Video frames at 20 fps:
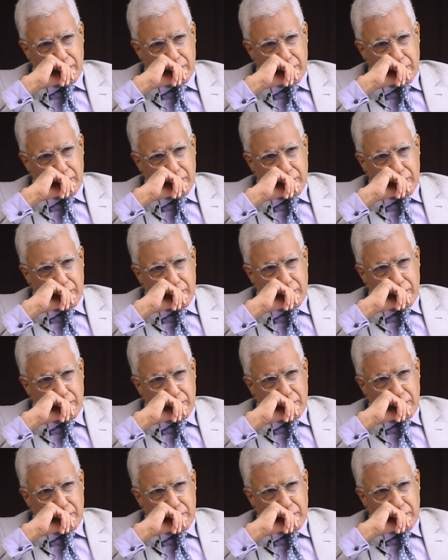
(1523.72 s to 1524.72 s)

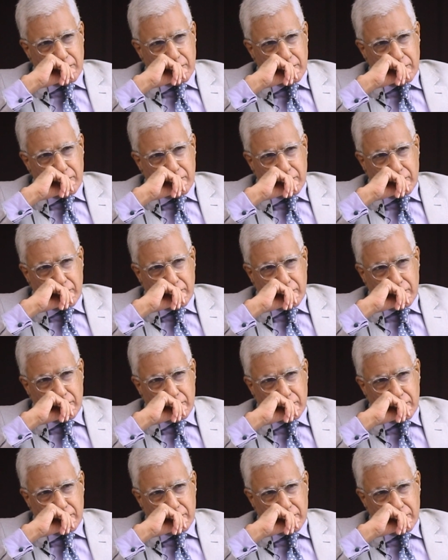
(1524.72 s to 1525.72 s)

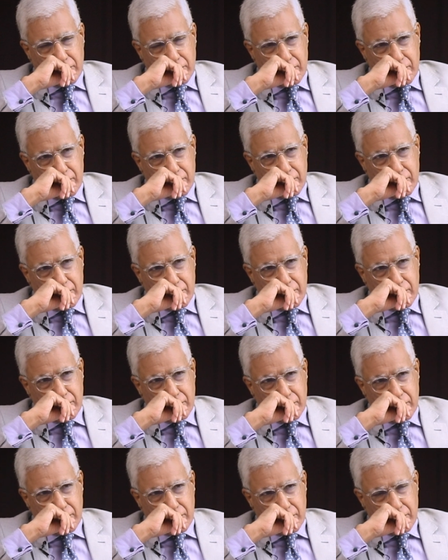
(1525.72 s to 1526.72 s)

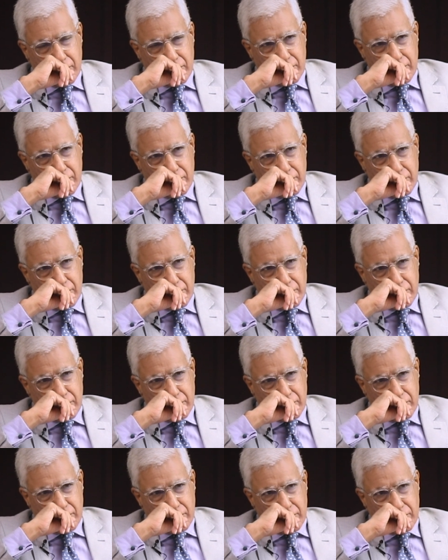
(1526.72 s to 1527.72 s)

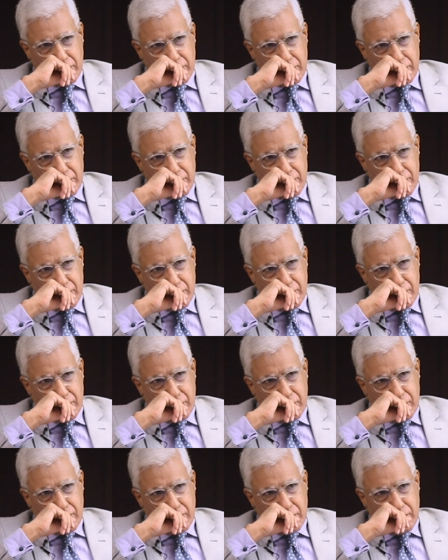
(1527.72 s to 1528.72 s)

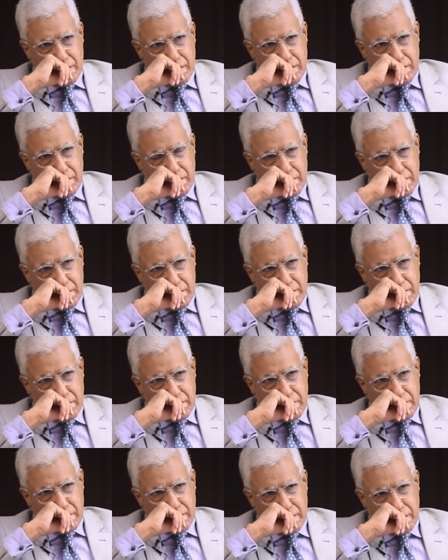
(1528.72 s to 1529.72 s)

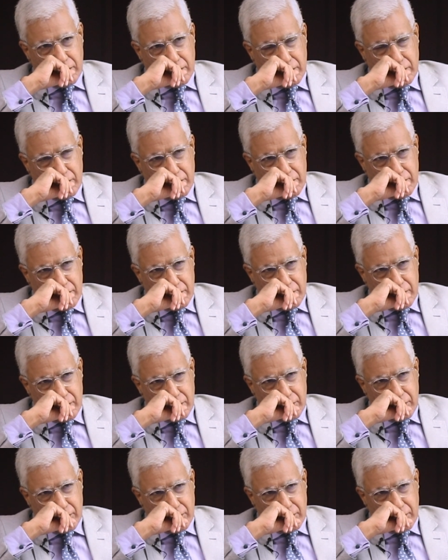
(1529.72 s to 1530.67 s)
The person shown says nothing.